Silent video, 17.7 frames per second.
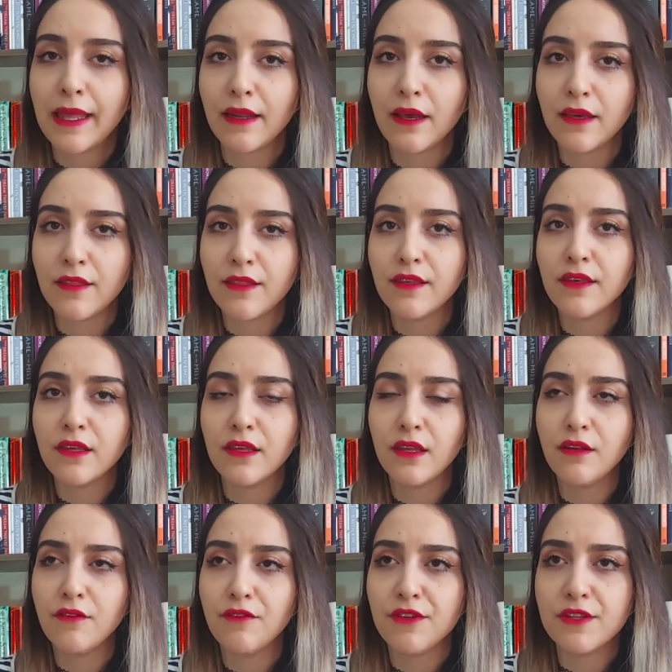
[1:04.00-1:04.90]
and I think an
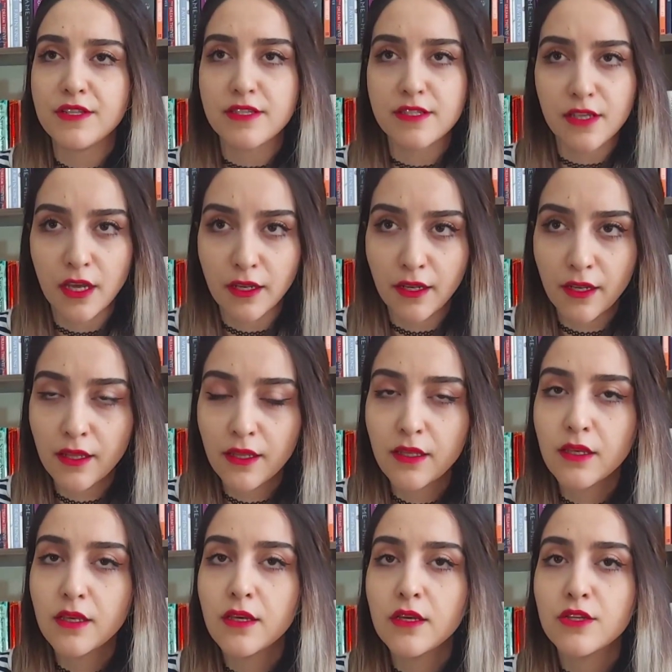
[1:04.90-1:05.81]
infant son.
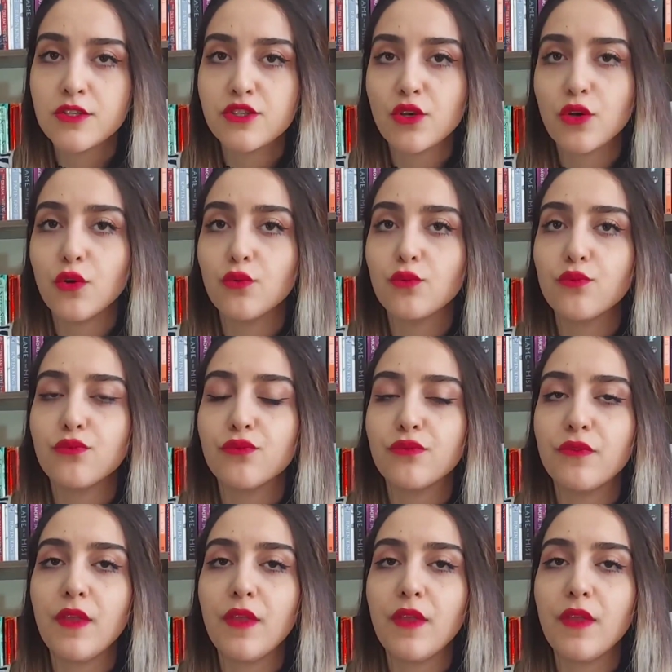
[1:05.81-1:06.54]
So